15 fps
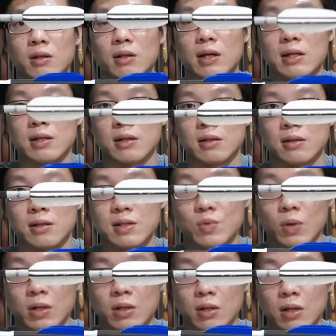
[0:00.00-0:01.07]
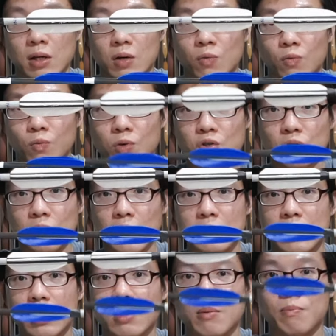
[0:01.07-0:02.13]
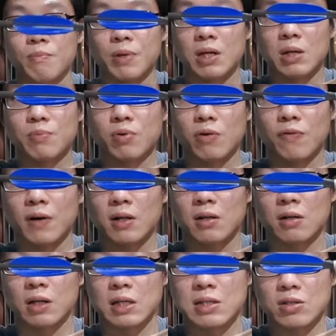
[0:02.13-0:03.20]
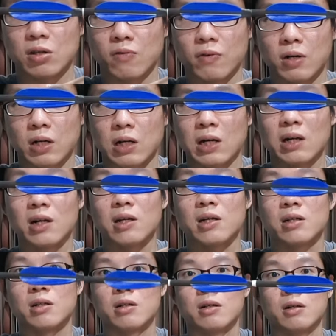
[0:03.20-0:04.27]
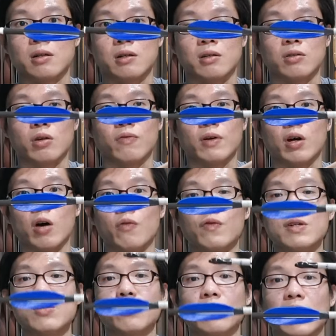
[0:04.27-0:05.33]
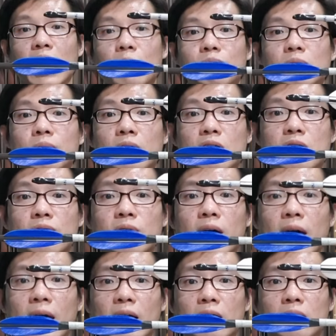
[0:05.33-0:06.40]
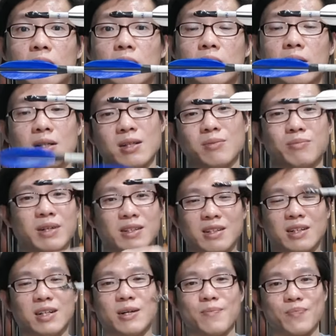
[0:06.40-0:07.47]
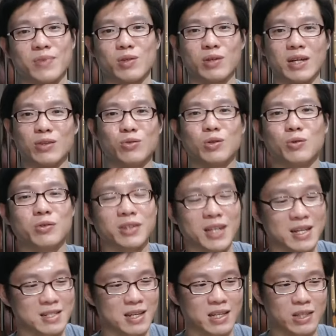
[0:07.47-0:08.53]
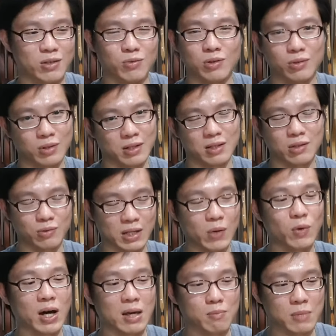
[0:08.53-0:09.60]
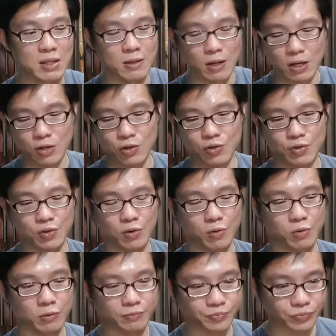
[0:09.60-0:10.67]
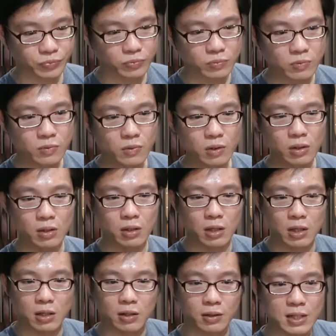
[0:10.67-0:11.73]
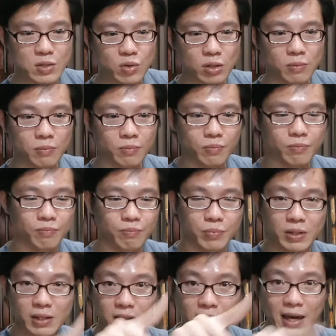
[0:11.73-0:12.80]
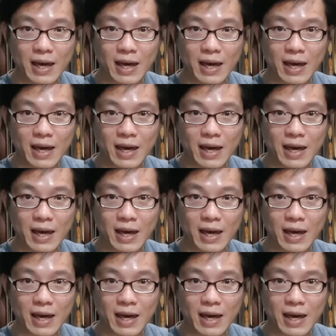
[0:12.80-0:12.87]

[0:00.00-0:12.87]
this one, which one has a bigger profile? Okay, it's not very clear, not very obvious to the camera because of the angle, but you can do your own test and you get what I mean. So this one being